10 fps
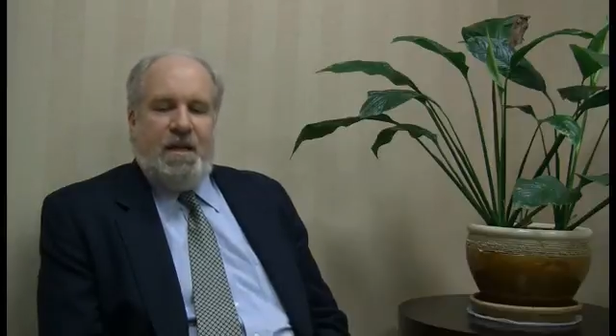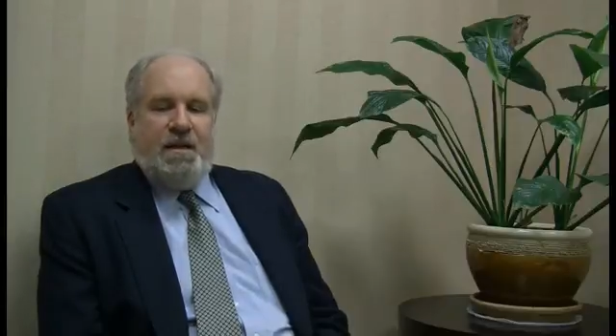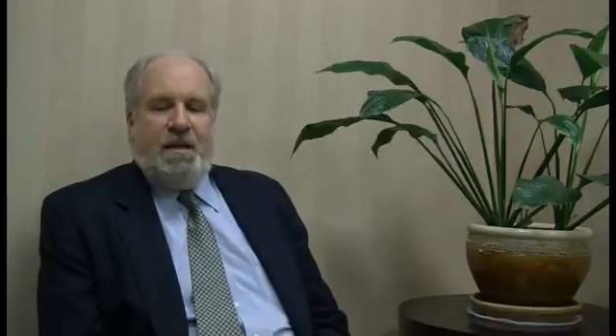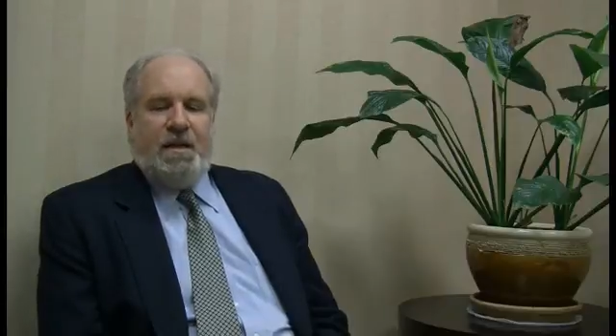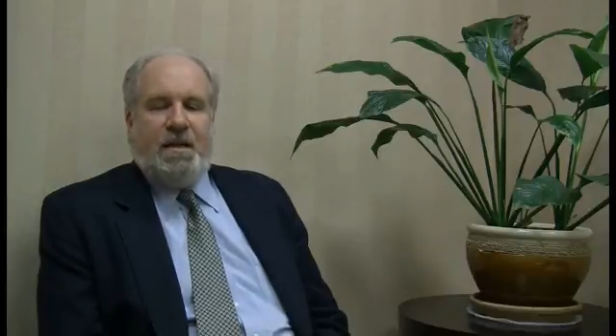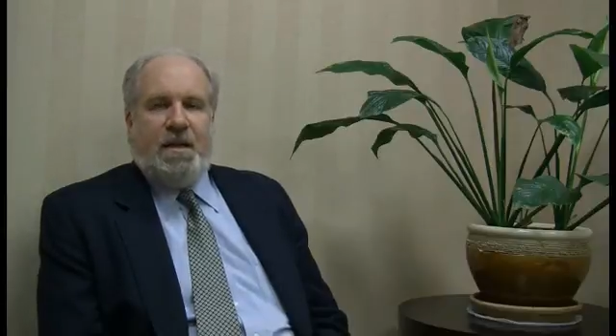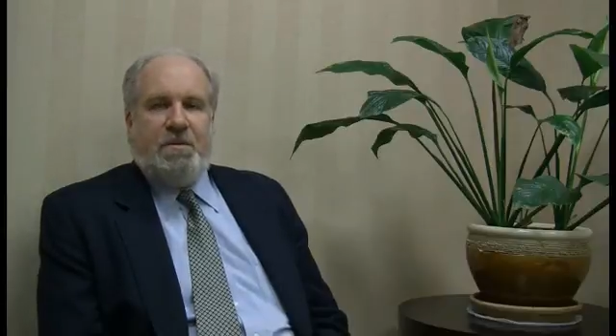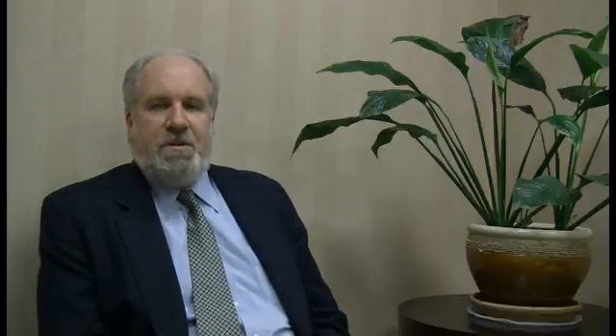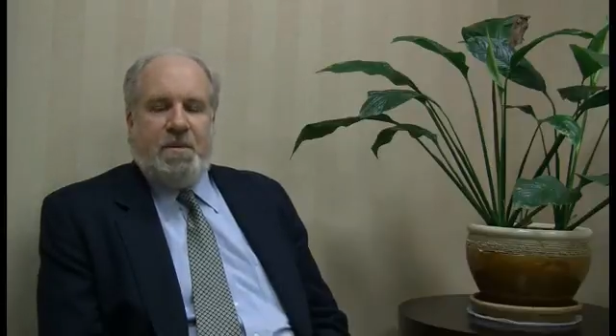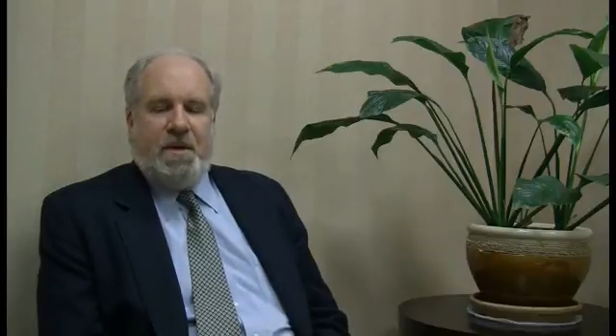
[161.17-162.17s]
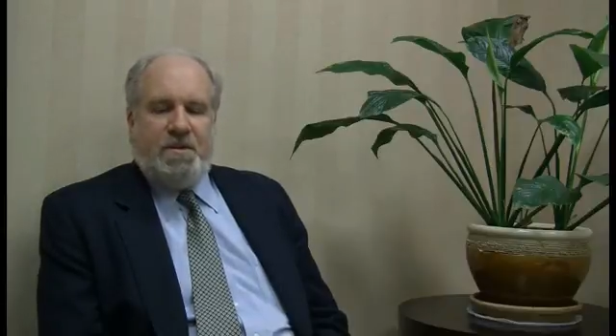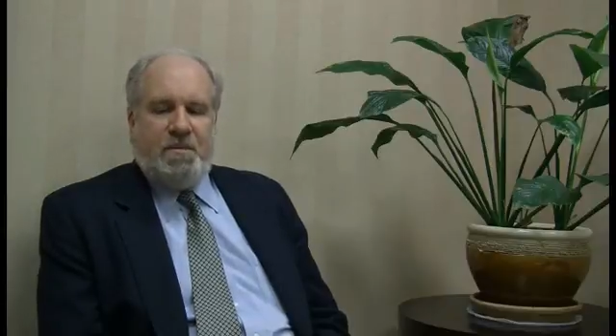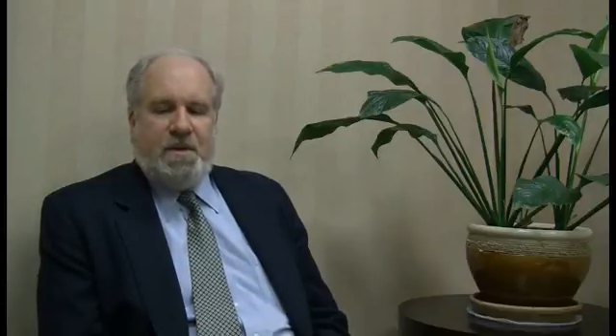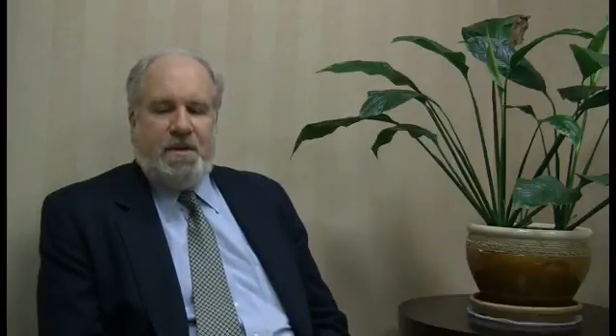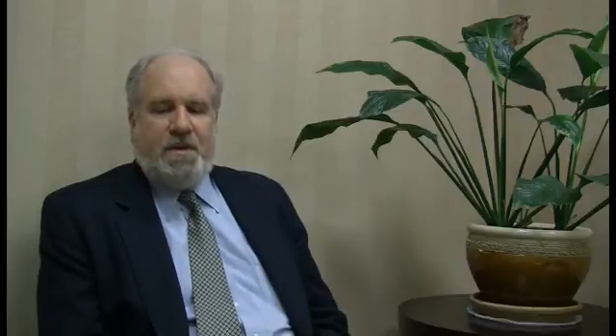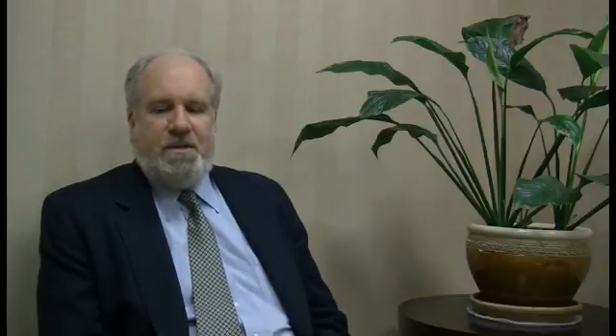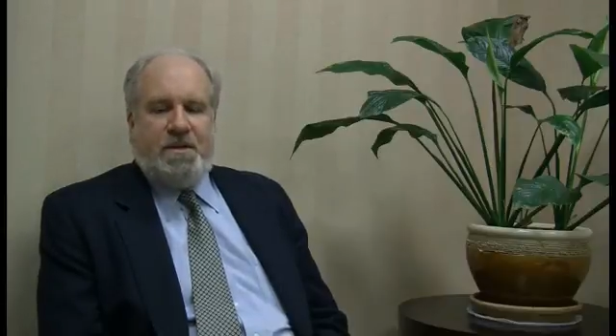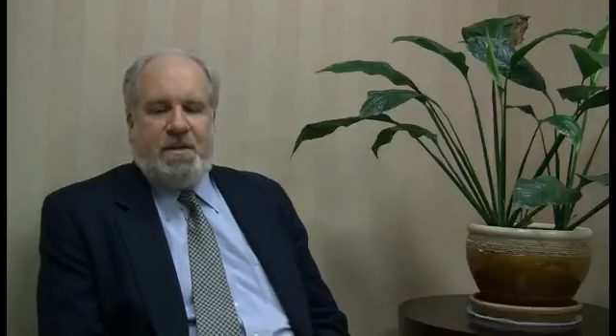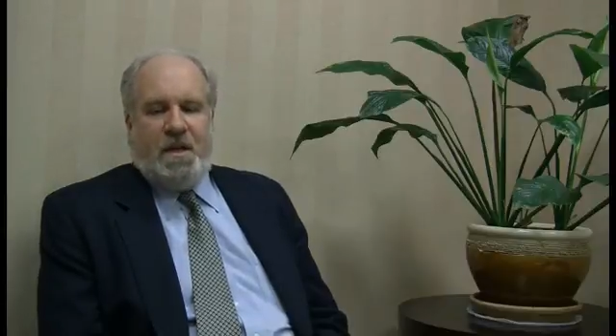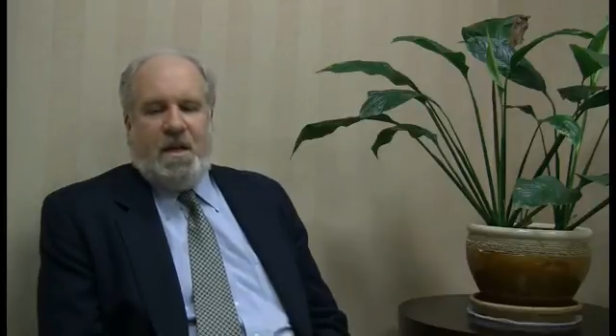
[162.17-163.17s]
Delegating responsibilities
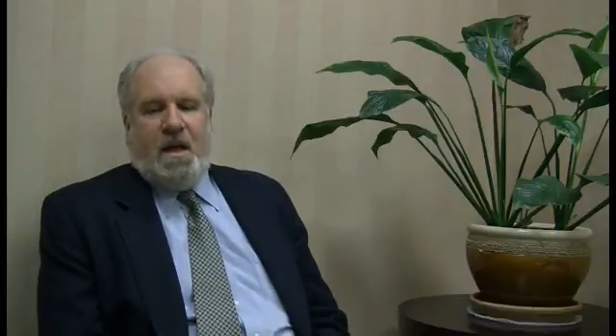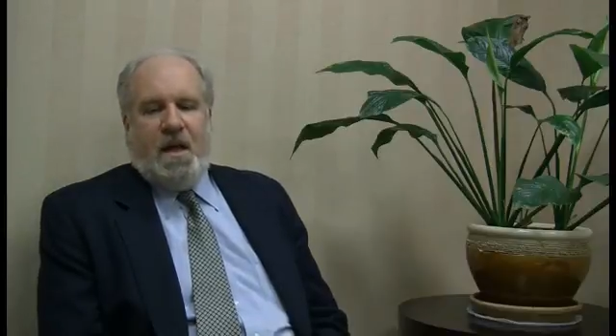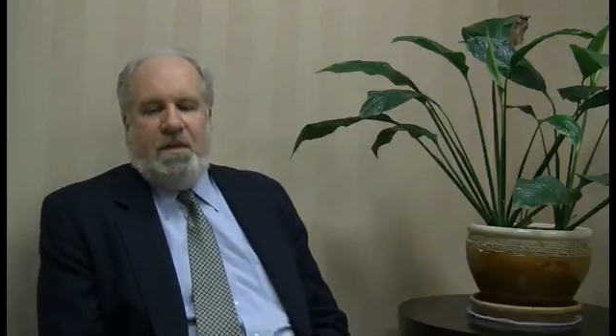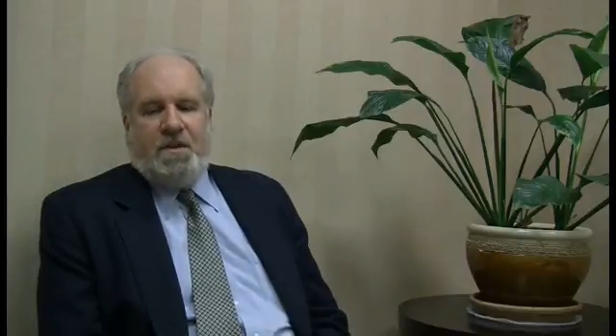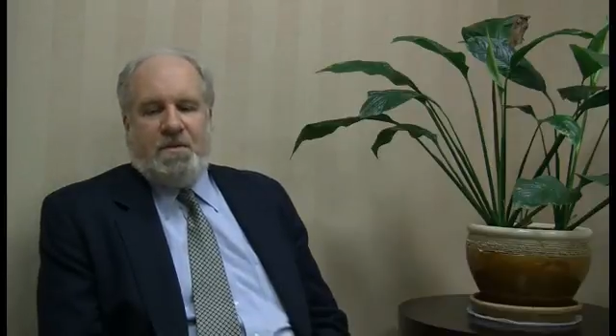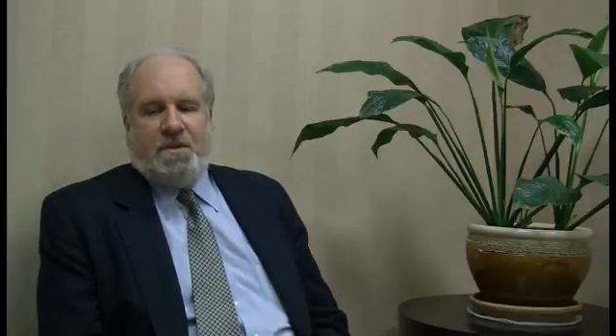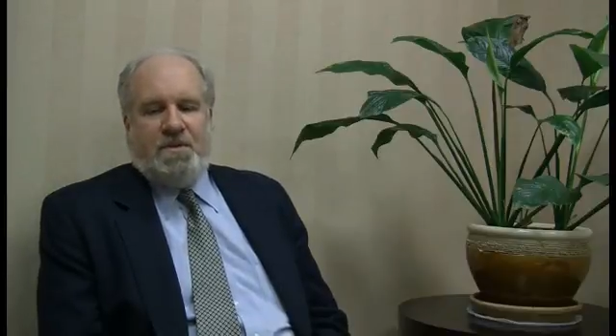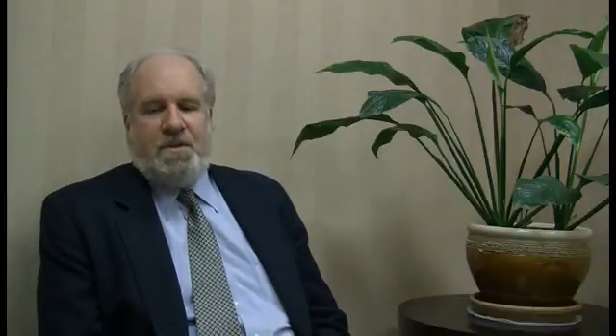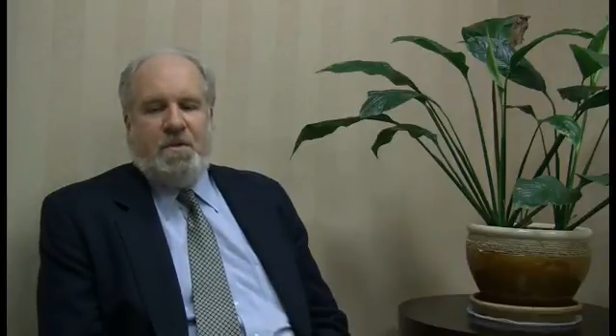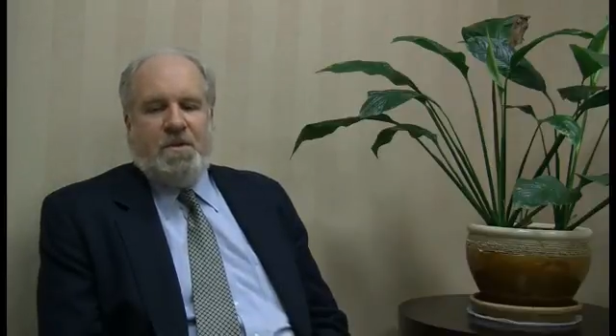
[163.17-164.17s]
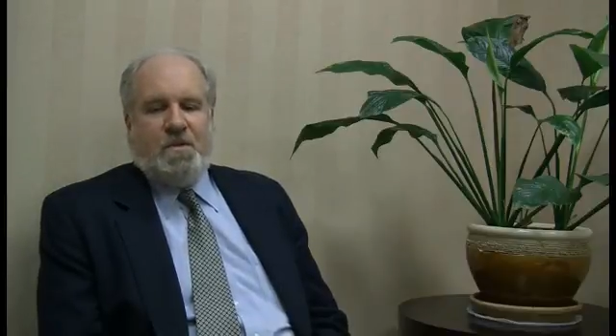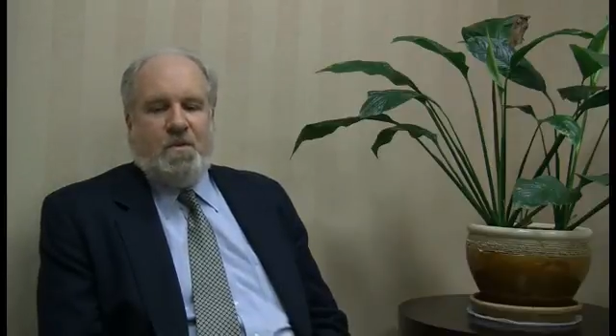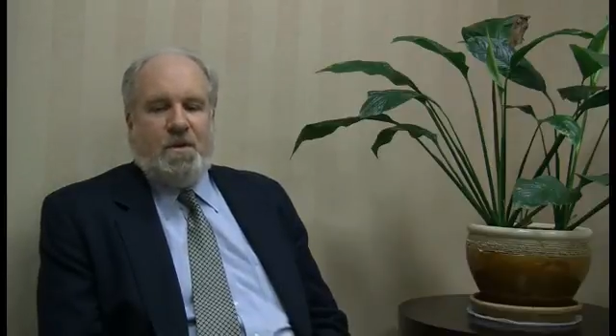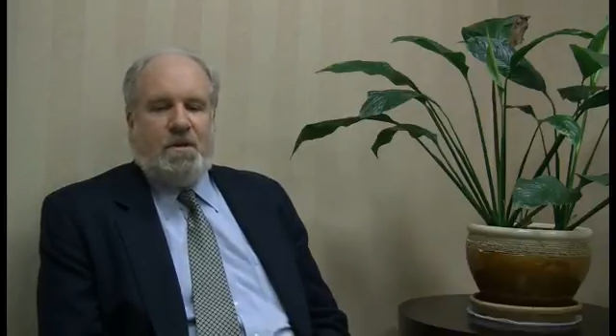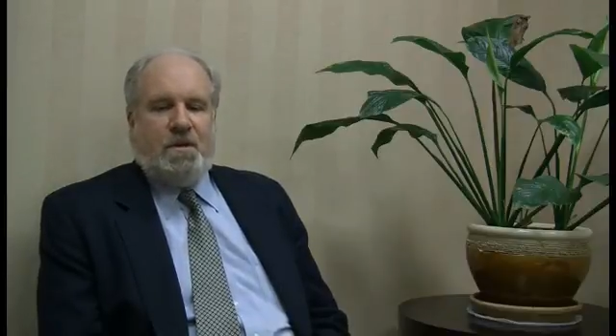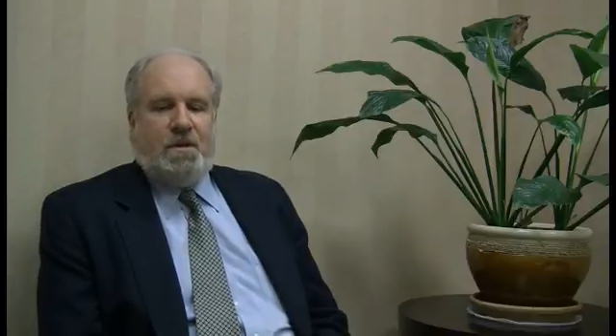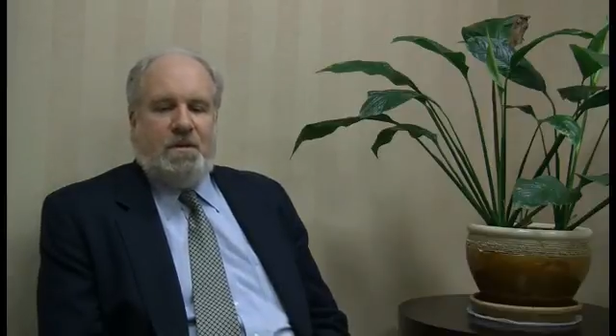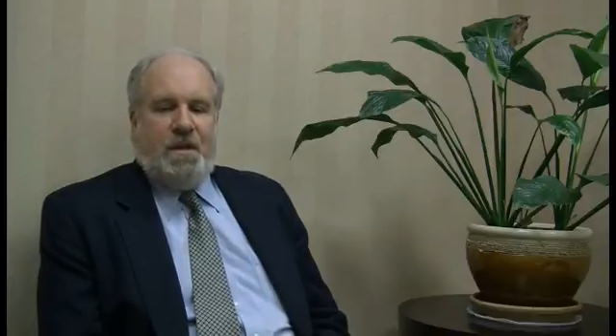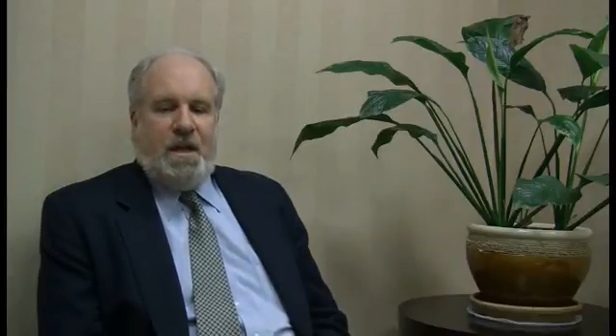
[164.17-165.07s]
and thus reducing one's workload